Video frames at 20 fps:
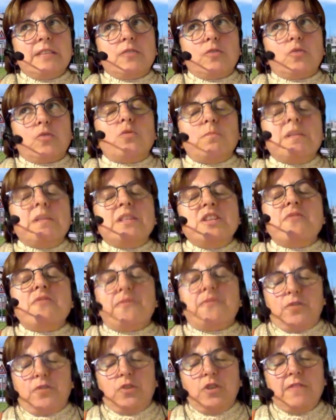could be
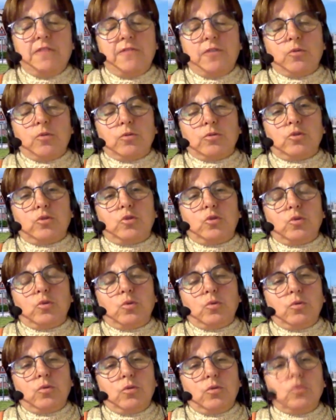difficult
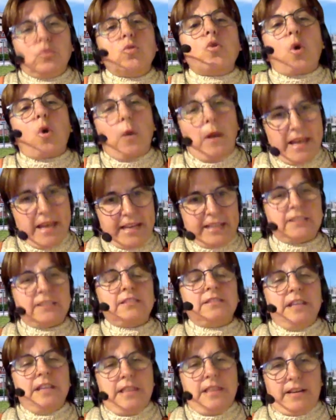to collect the
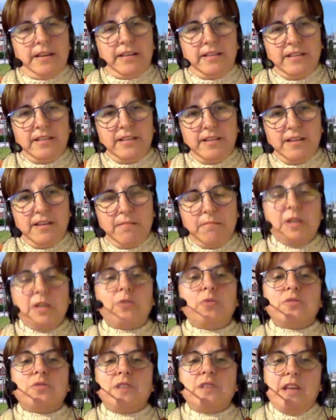data,
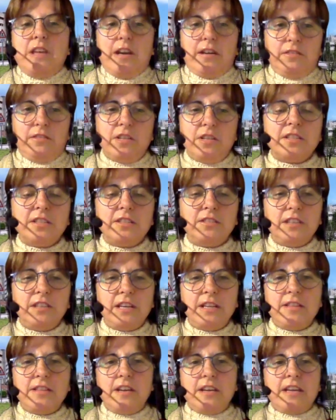because they are
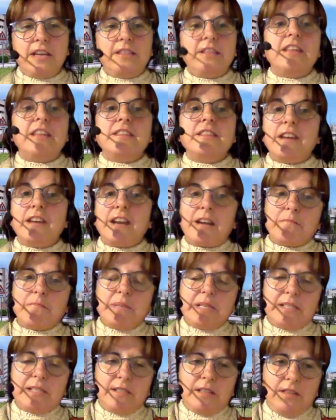dirty, they are
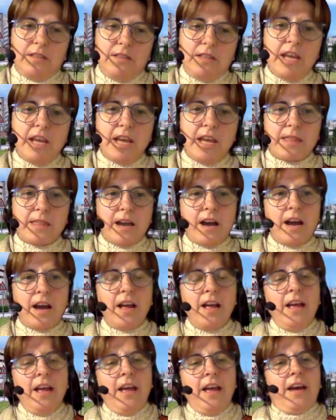missing data,
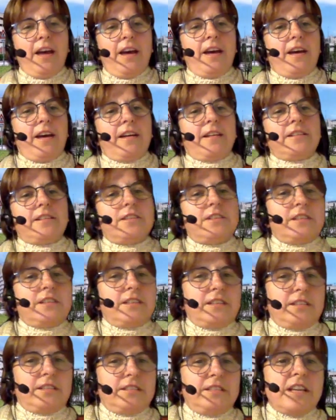and
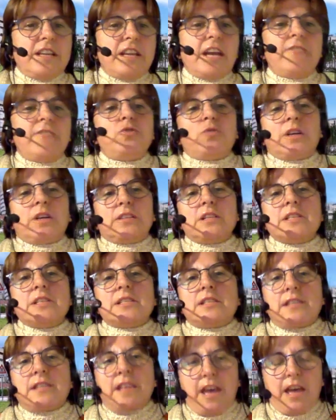they have to
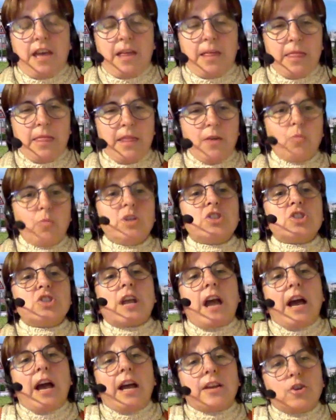understand which
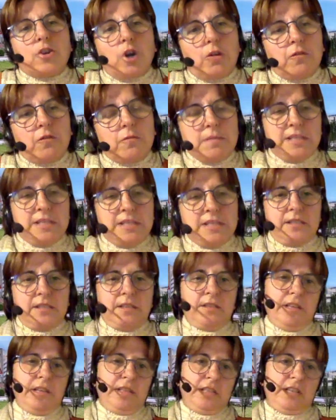kind of missing
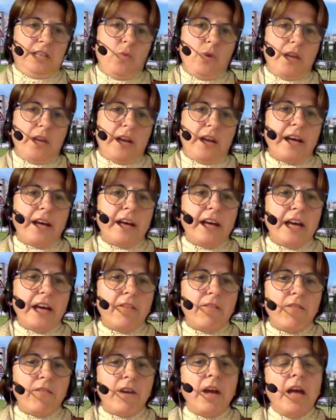data we
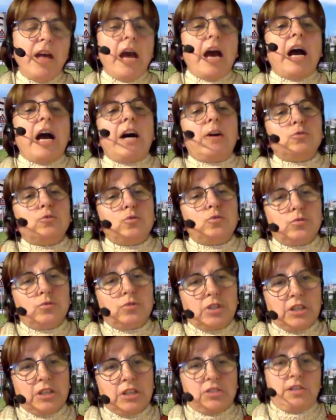have, how to
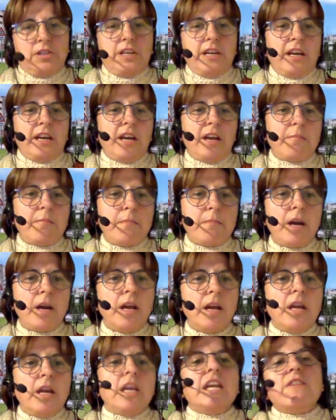treat them,
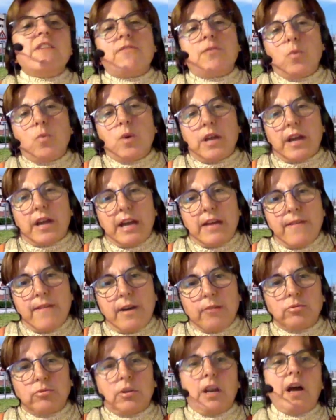if we have
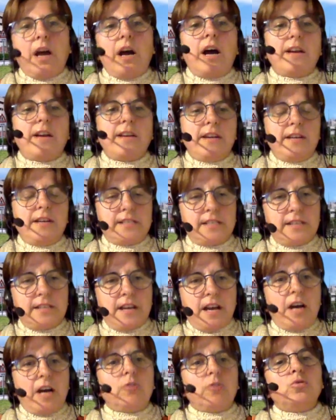outliers,
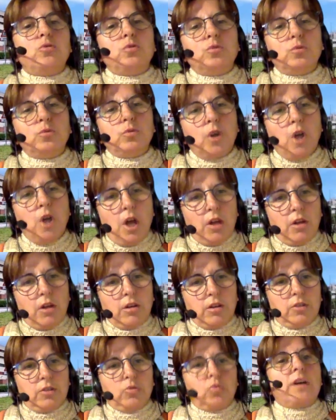how to
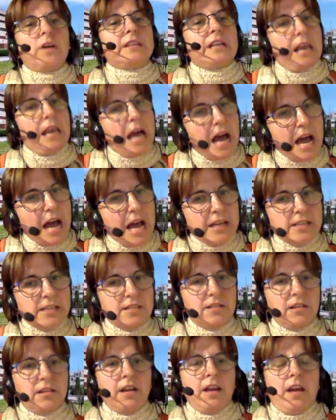
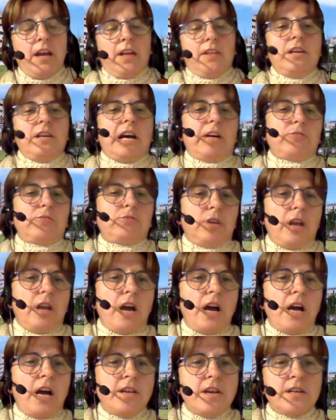analyze the
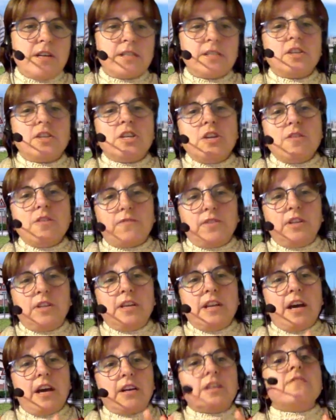outliers, if
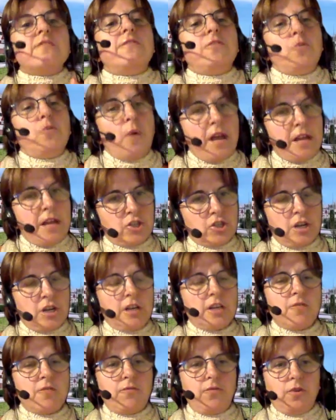they are
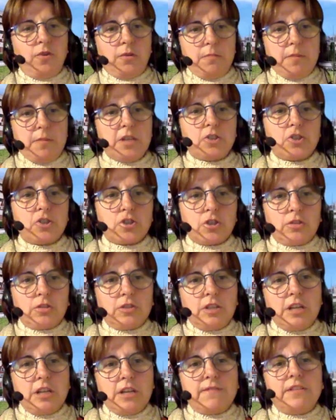influential information,
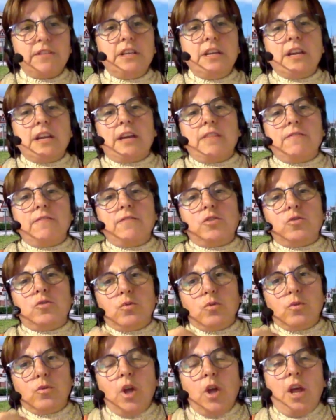if they have
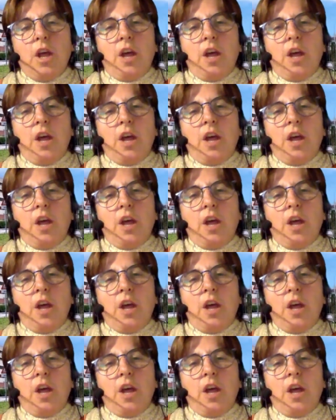to